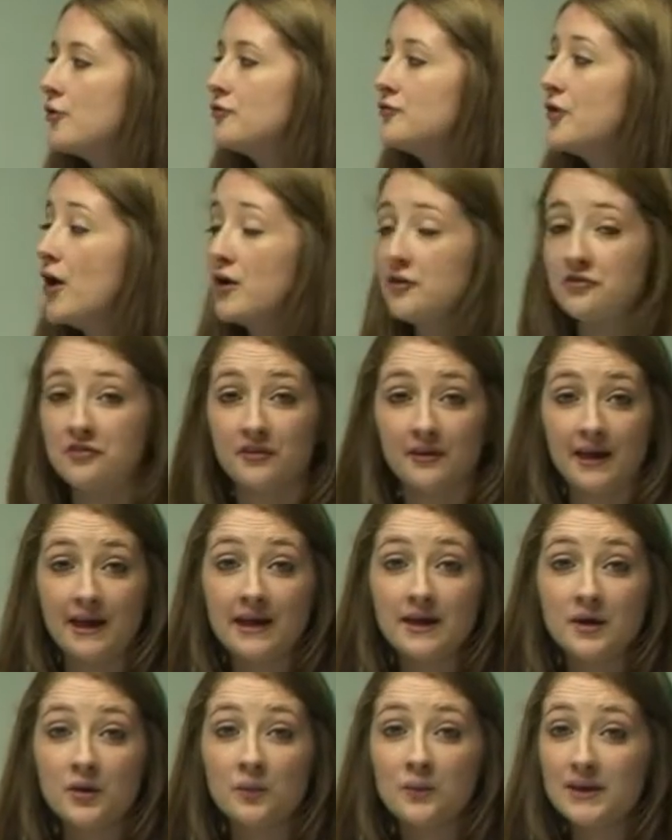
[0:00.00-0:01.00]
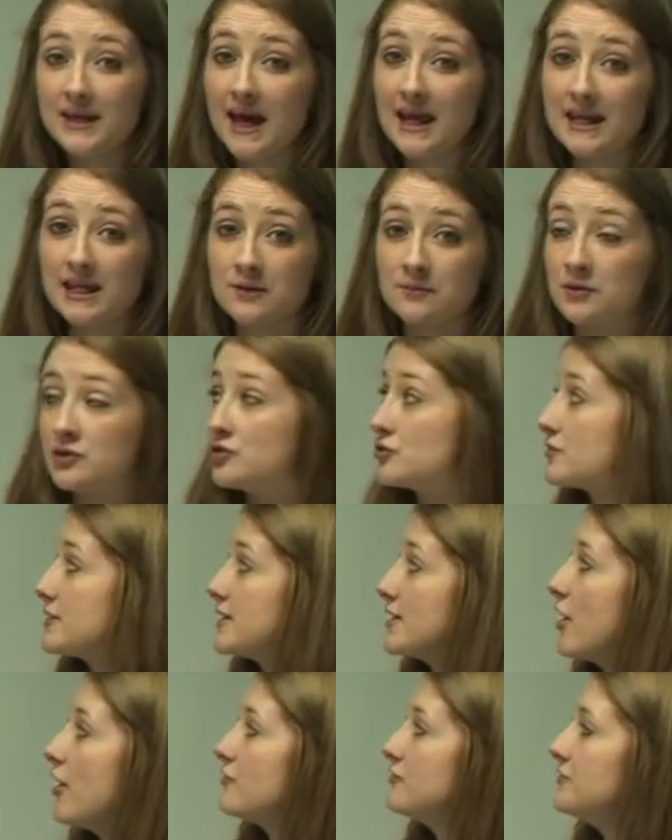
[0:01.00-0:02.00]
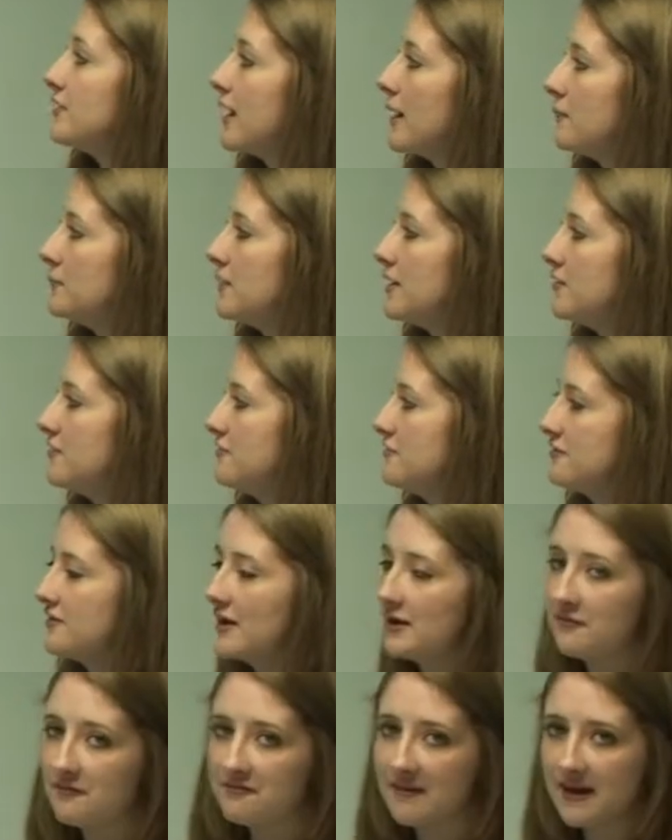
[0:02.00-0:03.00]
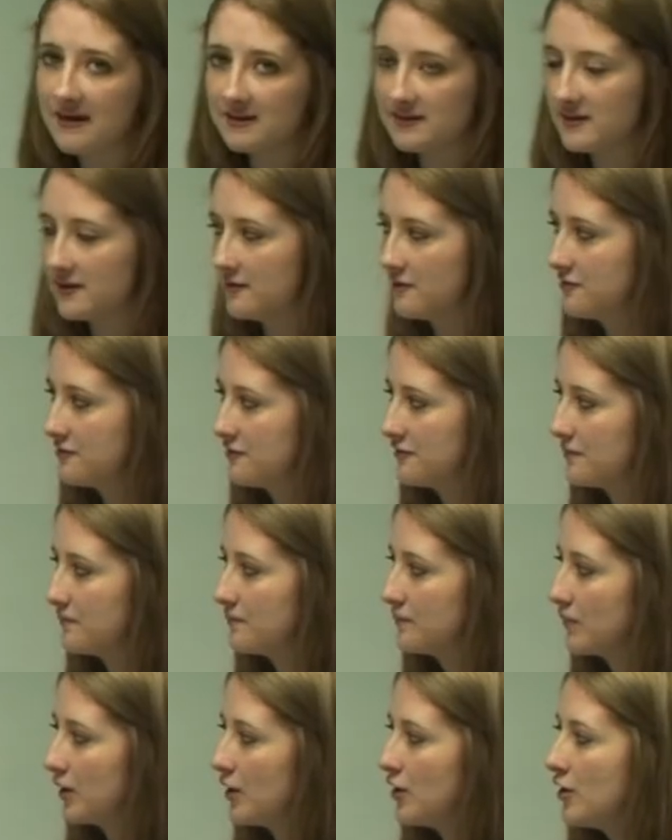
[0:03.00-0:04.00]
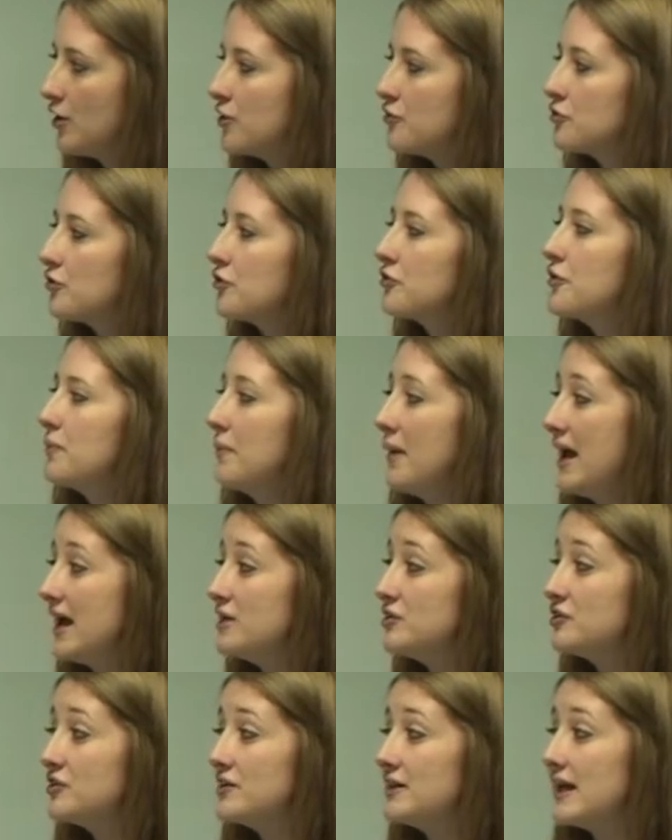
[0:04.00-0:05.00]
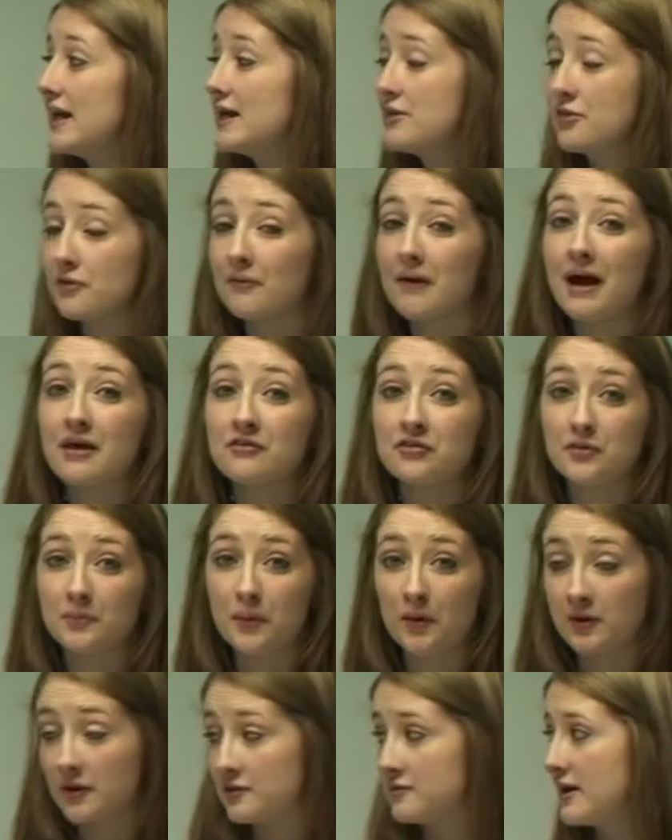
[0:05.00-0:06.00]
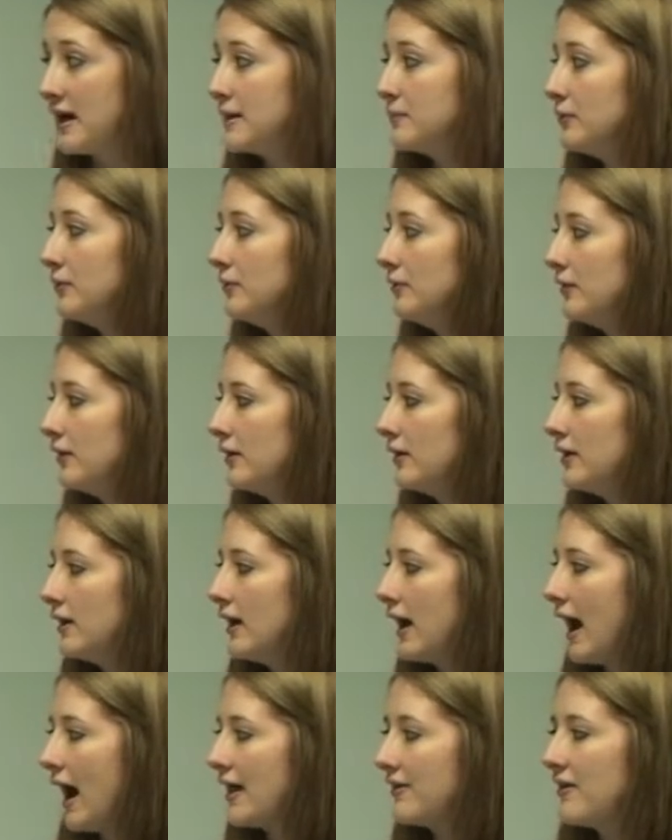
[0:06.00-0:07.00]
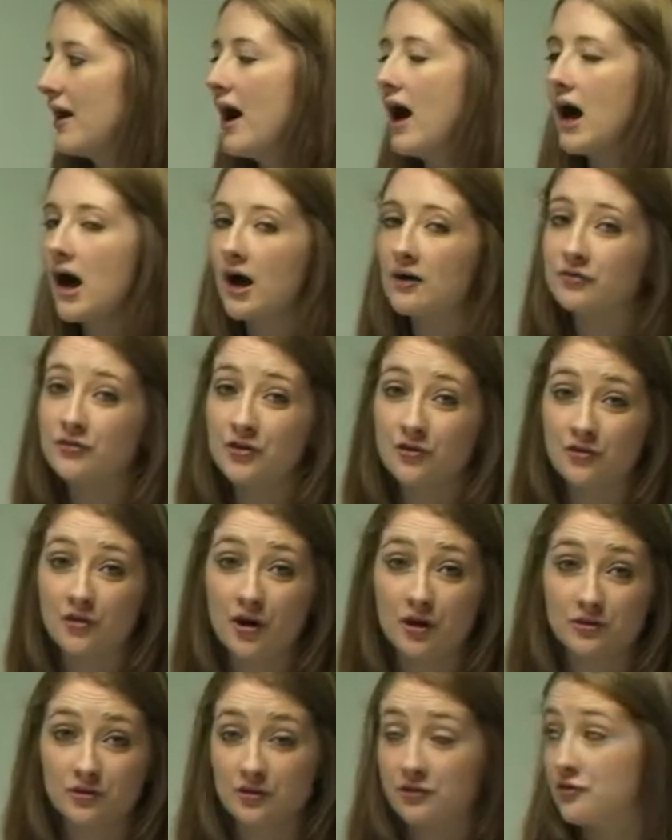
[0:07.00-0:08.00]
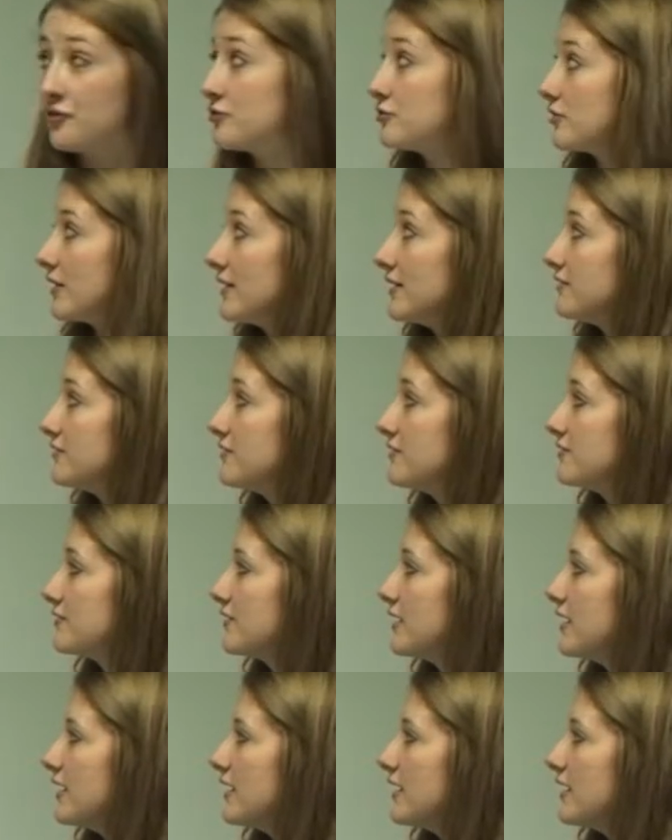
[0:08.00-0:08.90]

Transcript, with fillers: Firstly, we get imagery of numbness and fakeness. So the patient etherized upon a table and the half deserted streets.